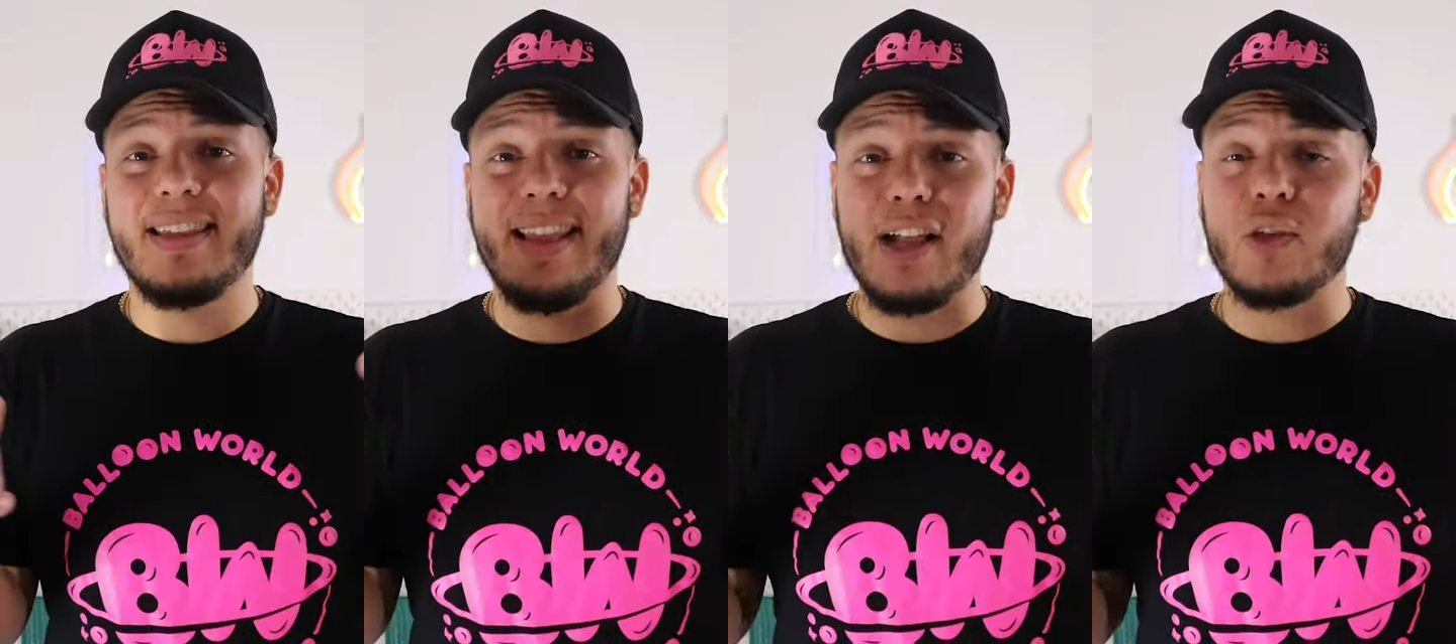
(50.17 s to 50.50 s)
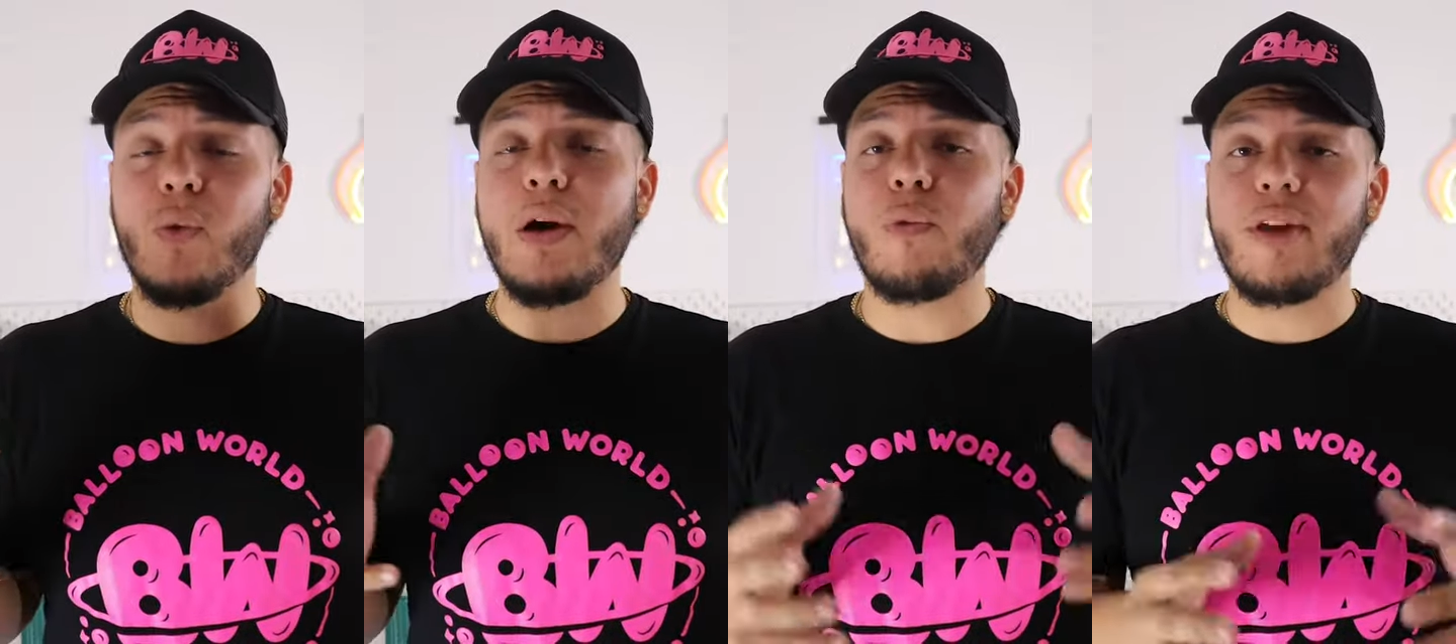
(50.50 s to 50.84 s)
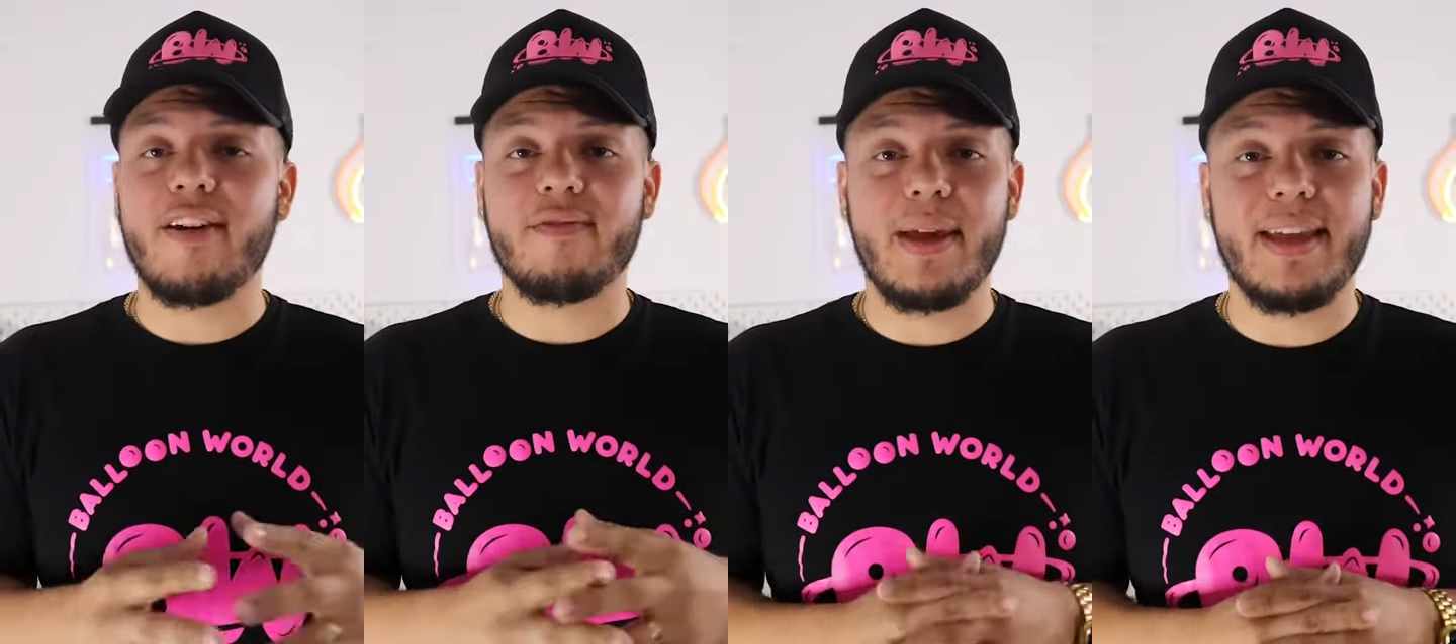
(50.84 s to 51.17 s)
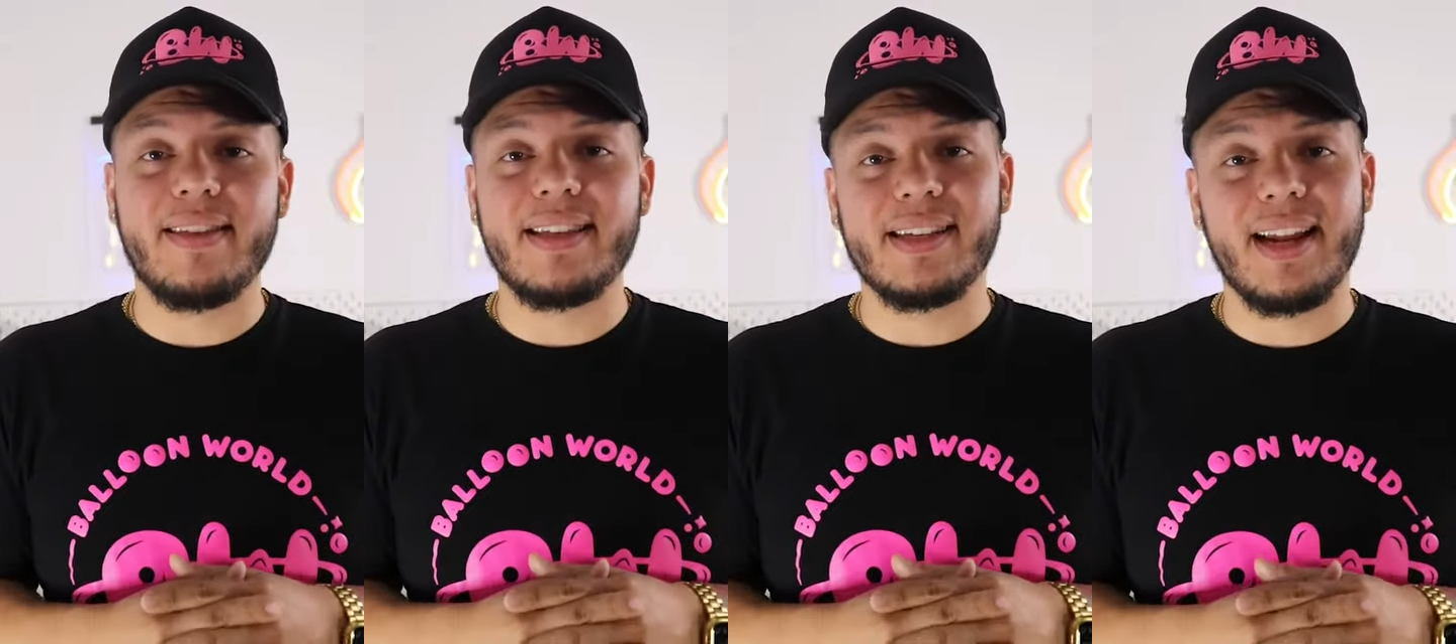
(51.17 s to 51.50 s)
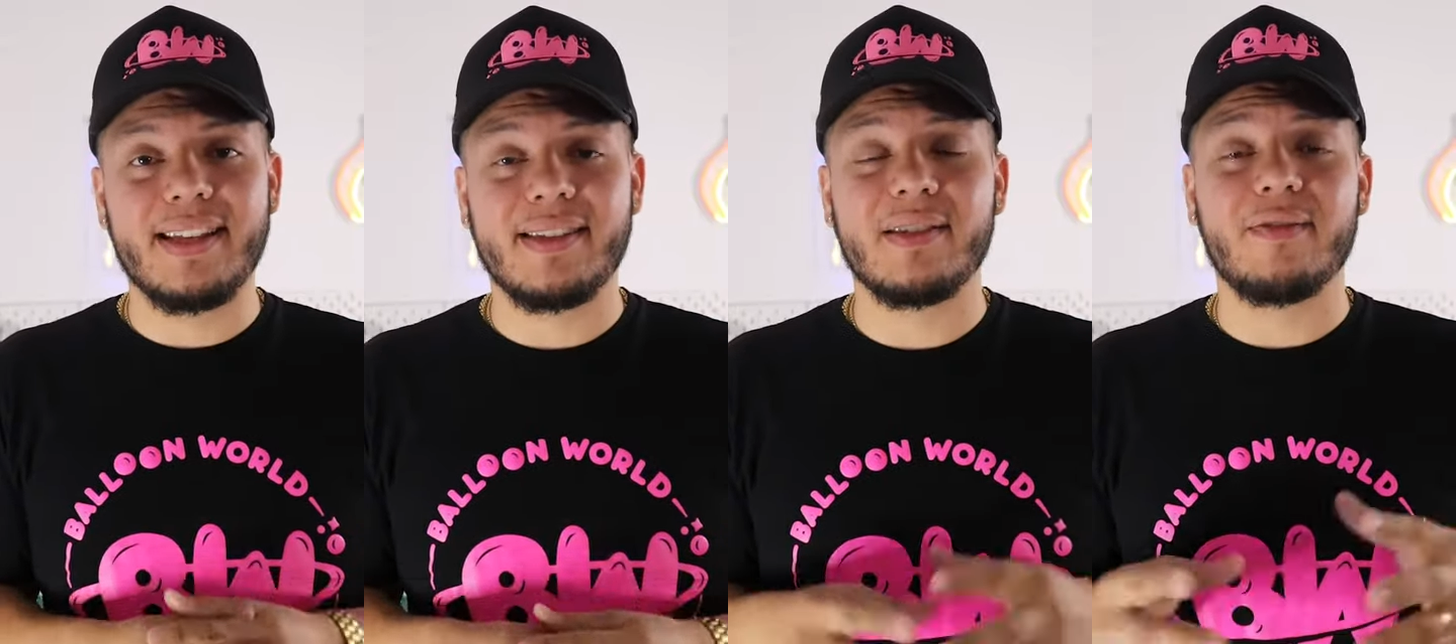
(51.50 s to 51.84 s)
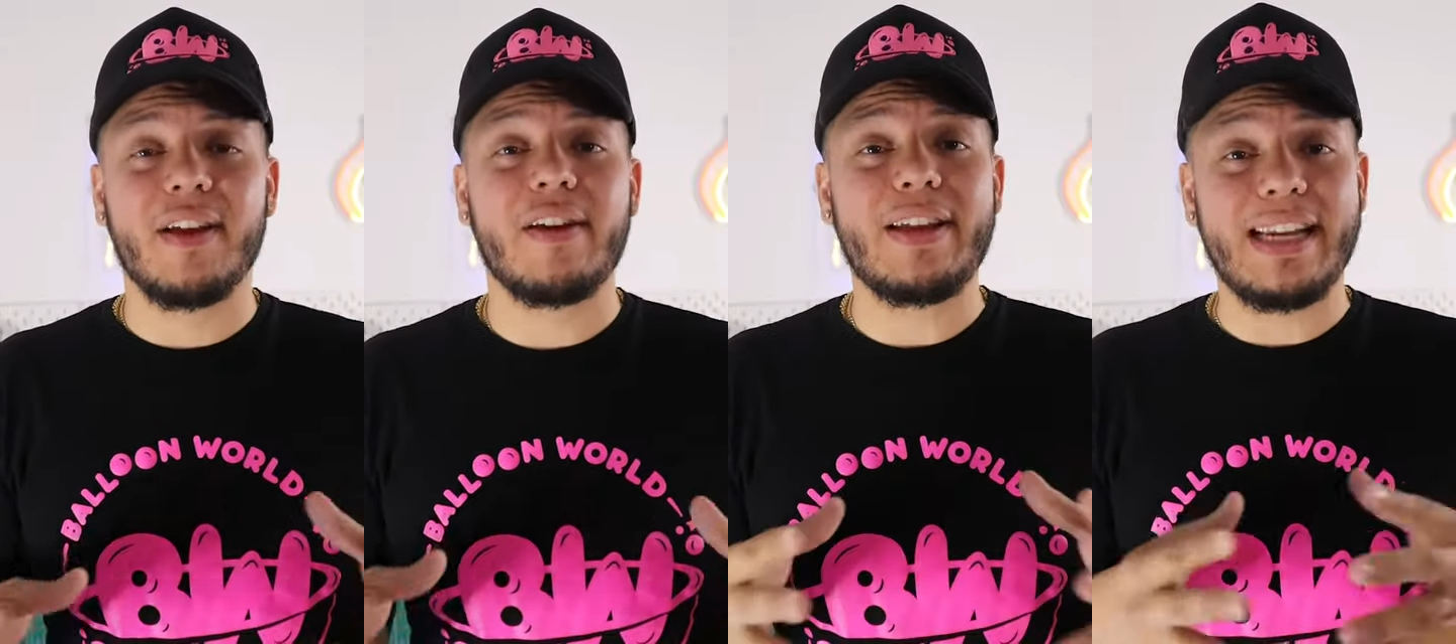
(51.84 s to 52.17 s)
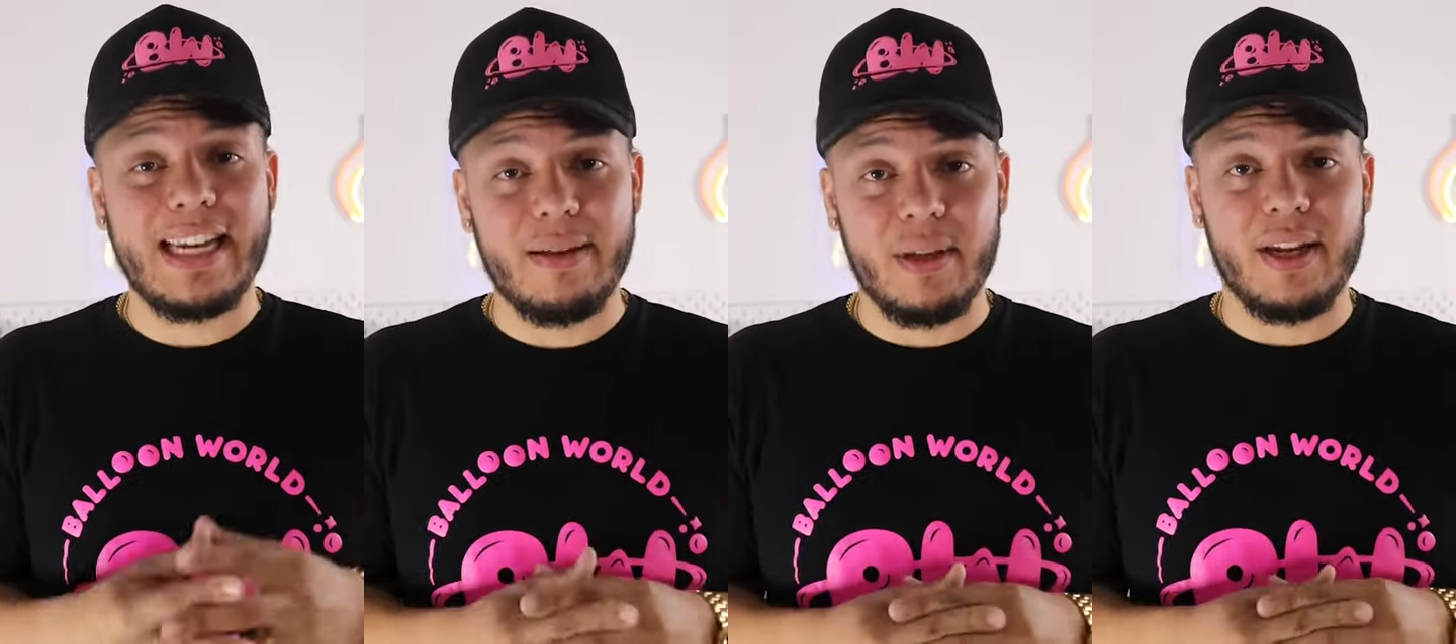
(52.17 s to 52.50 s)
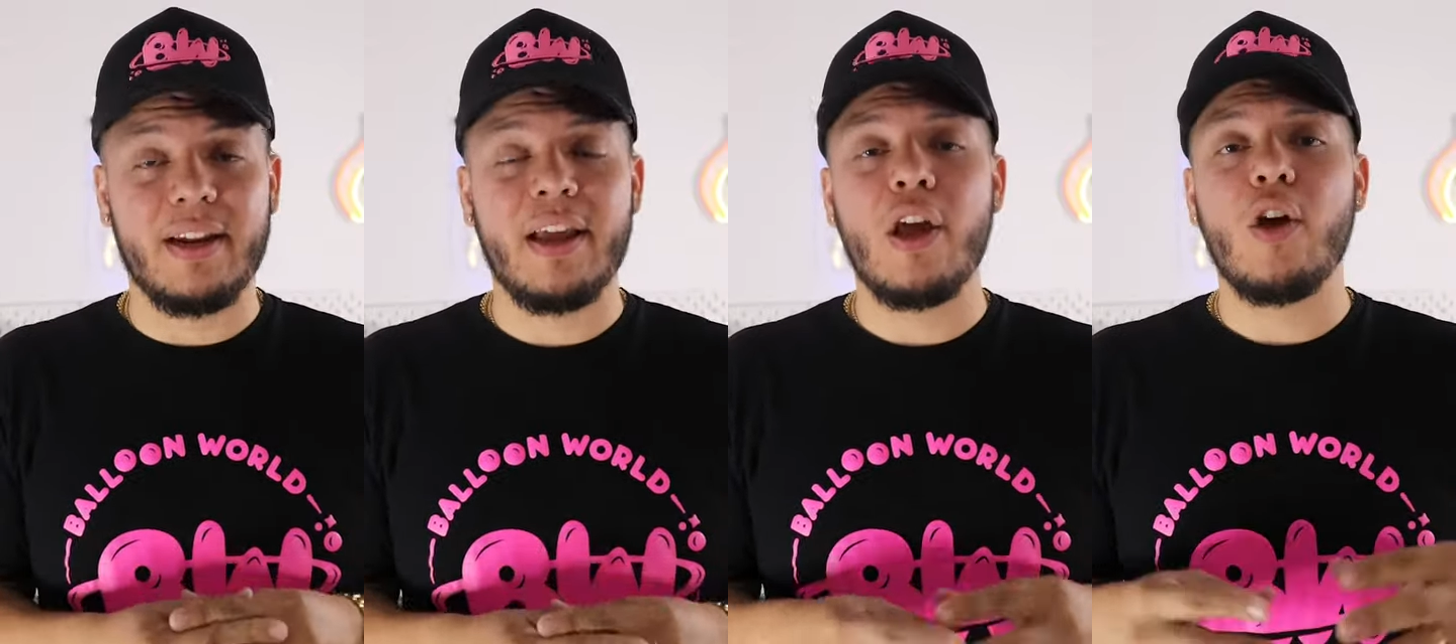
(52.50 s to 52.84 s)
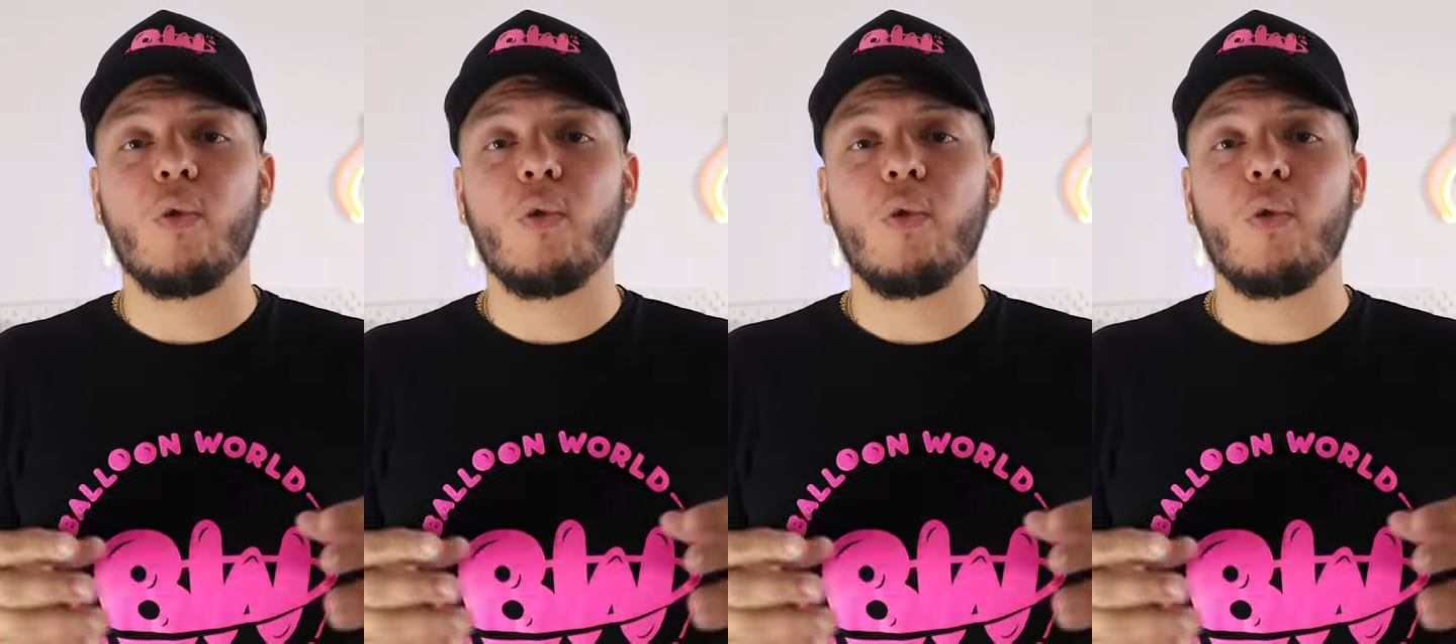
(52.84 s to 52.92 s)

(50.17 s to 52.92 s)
And that's why we have made these classes very limited.